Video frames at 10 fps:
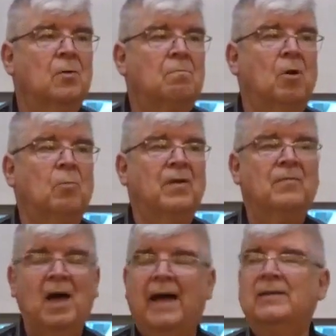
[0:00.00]
But
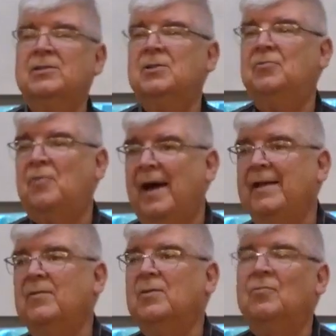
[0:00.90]
we've got to
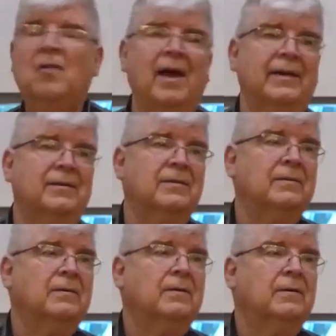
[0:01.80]
fight the fight.
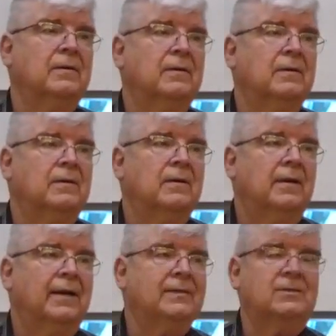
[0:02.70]

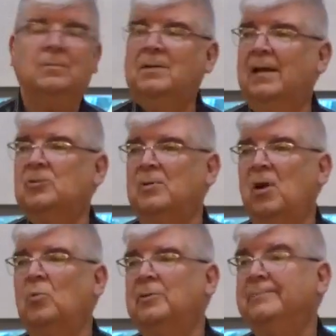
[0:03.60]
And sometimes we
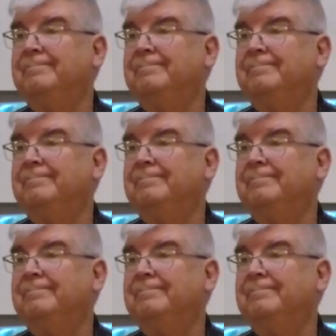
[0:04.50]
don't.